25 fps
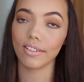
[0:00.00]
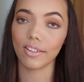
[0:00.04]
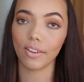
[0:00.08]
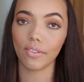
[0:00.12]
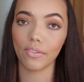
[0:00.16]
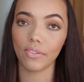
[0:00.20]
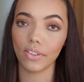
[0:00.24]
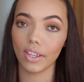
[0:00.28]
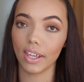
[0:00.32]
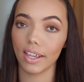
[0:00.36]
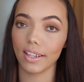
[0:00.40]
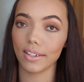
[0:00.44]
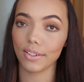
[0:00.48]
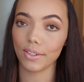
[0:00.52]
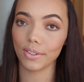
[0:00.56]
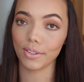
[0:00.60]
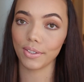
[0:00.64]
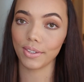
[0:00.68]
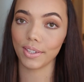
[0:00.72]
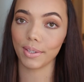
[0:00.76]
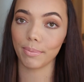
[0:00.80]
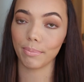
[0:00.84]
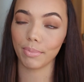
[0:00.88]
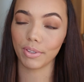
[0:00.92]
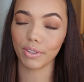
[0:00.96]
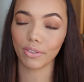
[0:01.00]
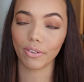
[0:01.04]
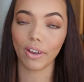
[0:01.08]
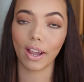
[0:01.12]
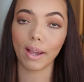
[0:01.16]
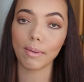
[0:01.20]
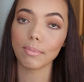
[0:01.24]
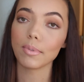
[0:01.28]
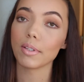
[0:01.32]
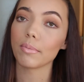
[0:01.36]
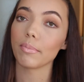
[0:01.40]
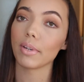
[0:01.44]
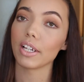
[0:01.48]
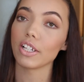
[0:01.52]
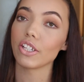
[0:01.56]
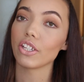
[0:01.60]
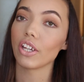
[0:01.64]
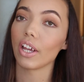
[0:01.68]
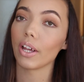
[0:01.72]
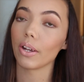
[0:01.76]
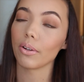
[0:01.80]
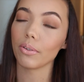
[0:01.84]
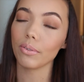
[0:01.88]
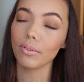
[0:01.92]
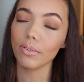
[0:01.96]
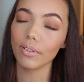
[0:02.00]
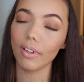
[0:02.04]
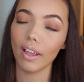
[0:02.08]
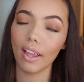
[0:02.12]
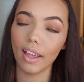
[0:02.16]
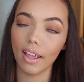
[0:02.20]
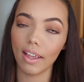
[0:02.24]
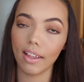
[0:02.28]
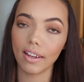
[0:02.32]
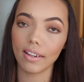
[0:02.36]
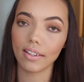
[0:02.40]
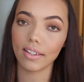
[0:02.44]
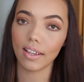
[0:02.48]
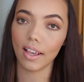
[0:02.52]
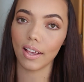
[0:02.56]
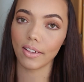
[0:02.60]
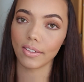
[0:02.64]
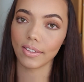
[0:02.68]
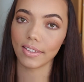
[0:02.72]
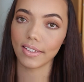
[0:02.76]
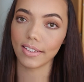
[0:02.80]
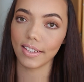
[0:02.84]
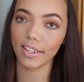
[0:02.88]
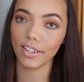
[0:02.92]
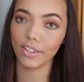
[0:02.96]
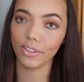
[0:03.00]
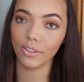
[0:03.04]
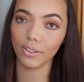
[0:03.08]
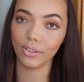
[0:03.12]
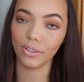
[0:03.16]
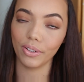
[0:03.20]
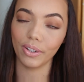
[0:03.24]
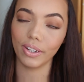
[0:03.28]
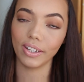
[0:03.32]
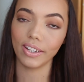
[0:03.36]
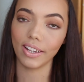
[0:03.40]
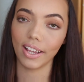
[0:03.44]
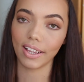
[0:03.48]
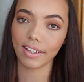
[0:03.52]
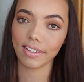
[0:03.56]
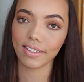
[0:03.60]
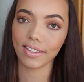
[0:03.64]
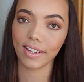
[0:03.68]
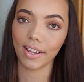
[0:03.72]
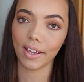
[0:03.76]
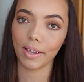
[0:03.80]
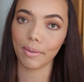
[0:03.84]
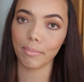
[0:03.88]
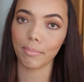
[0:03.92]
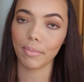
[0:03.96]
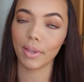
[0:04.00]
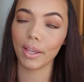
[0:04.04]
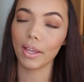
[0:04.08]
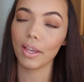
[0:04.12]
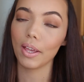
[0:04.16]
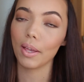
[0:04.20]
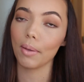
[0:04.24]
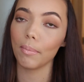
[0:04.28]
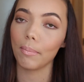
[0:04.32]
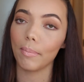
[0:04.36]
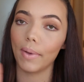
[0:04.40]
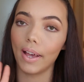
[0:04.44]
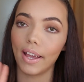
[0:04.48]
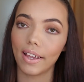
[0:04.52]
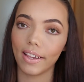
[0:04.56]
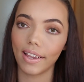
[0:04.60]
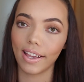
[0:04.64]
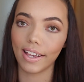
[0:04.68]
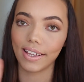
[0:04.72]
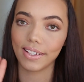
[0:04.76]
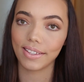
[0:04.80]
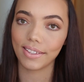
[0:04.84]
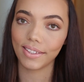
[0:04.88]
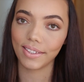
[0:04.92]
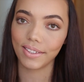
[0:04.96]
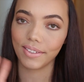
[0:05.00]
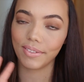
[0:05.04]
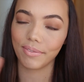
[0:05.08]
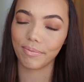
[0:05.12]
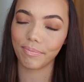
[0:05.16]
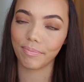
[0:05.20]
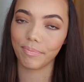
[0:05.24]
Don't forget to subscribe to my channel, and I'll see you next time. Bye guys.